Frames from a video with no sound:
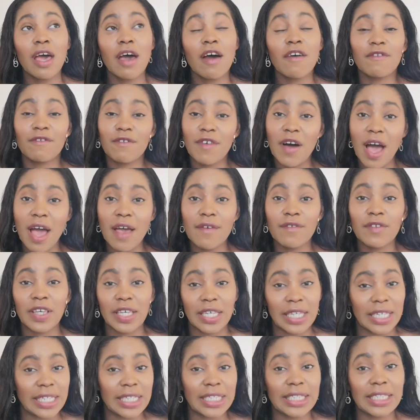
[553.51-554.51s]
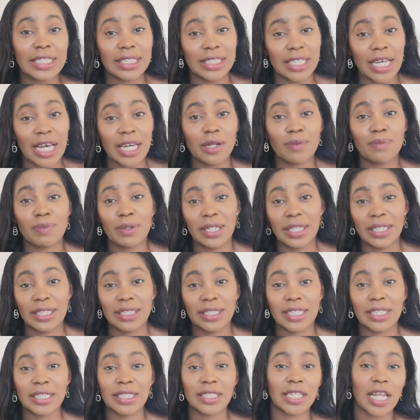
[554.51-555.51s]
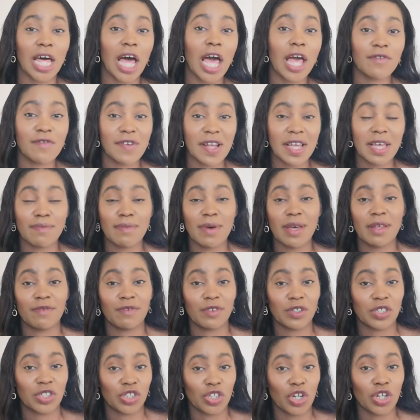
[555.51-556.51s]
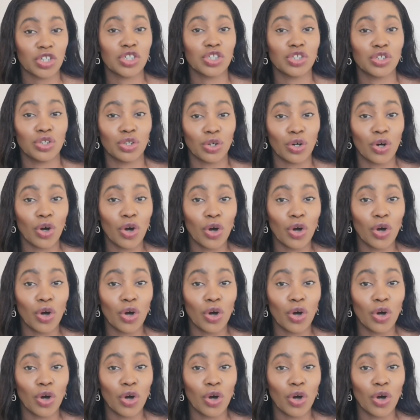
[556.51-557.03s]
5 key designer pieces that I recommend for starting your